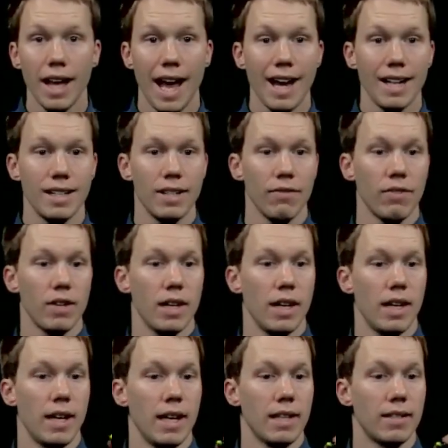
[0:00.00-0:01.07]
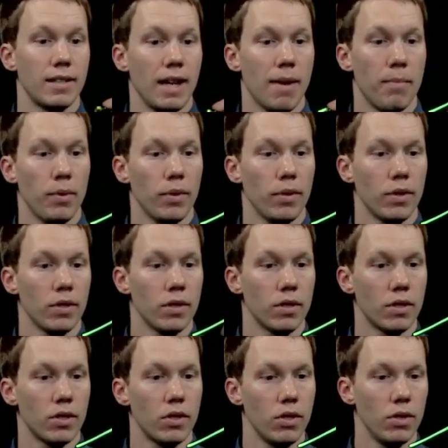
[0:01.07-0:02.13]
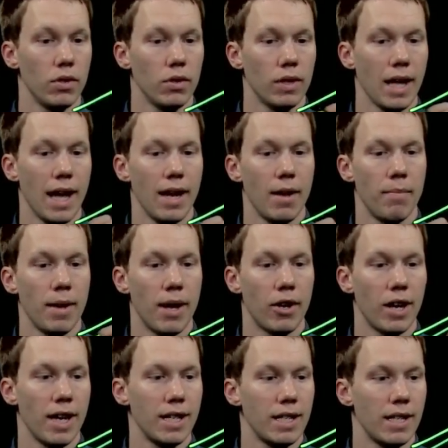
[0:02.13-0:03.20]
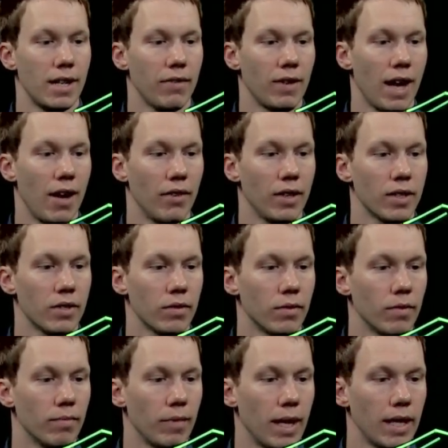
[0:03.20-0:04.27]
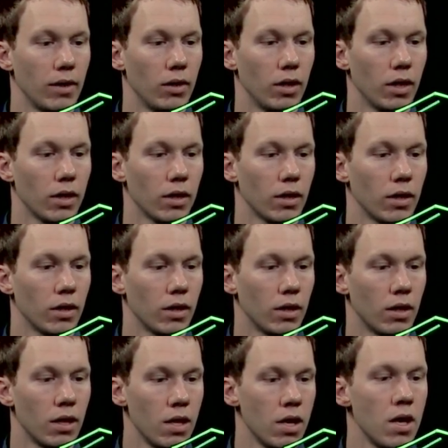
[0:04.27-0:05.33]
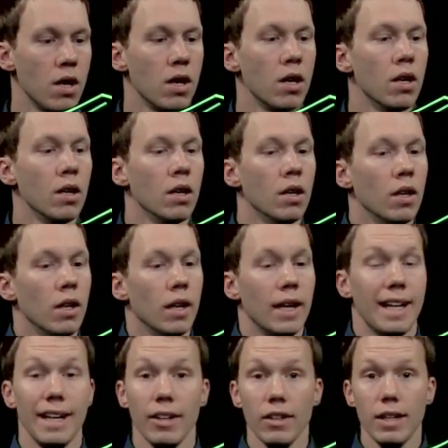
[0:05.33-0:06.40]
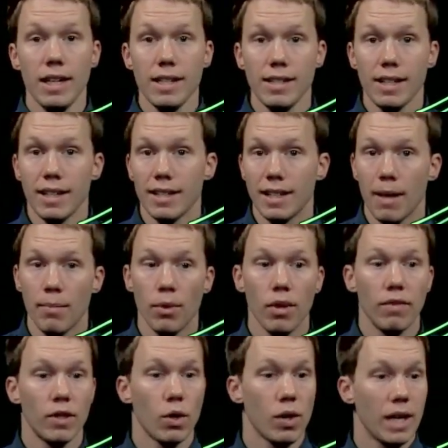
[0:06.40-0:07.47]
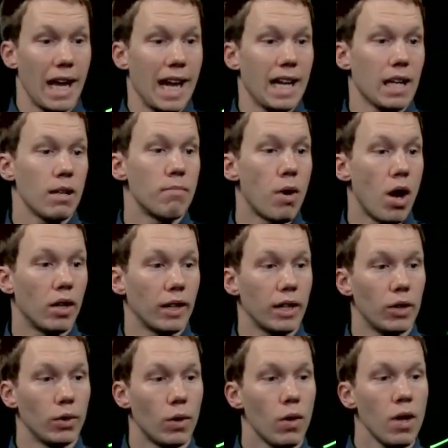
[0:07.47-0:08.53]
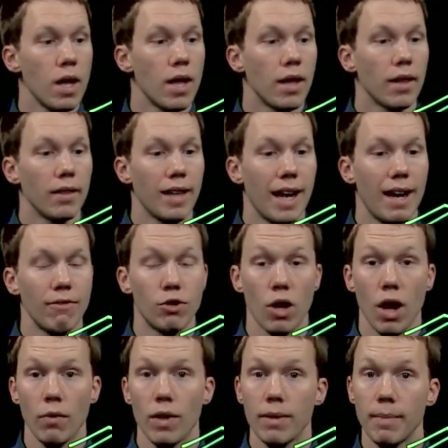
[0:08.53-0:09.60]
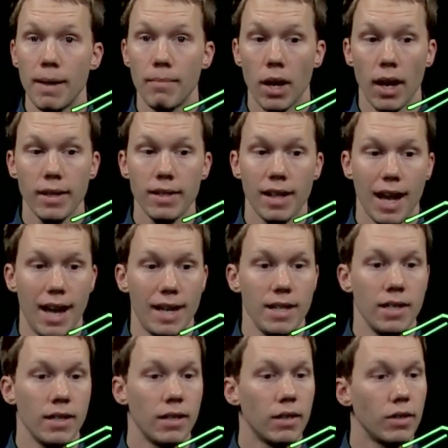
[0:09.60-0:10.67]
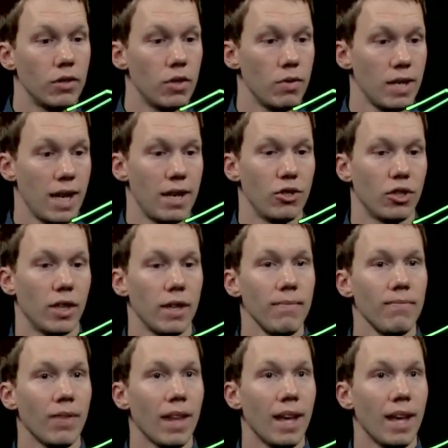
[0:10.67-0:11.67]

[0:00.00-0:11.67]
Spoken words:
at a different example to get a better idea of how this might look. Here is an example of an organic molecule that I've drawn with my bond line notation.